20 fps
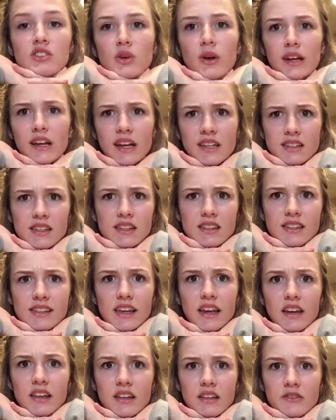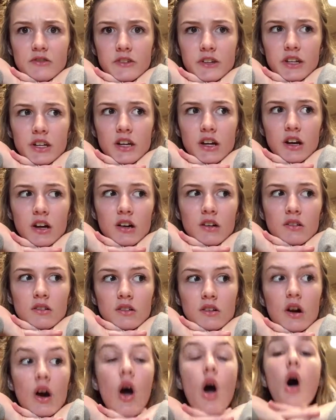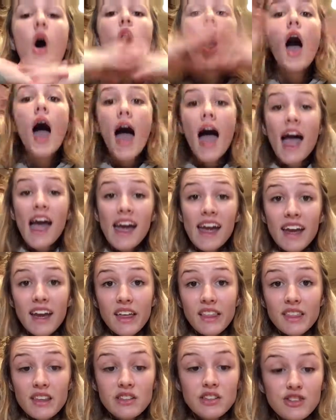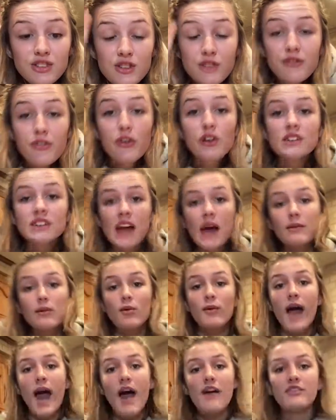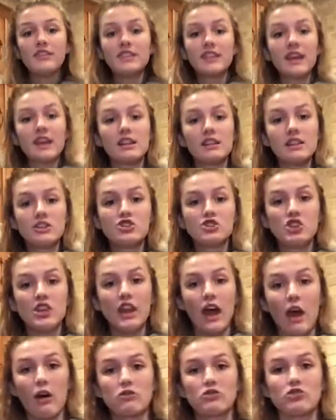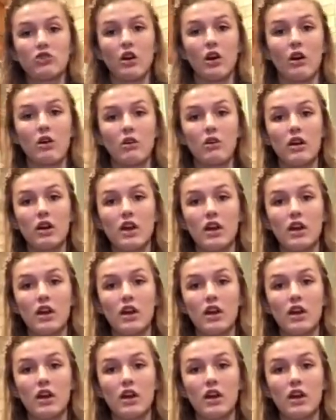so I guess that's the end of this video. Hey, this is the first time I'm having like a legit outro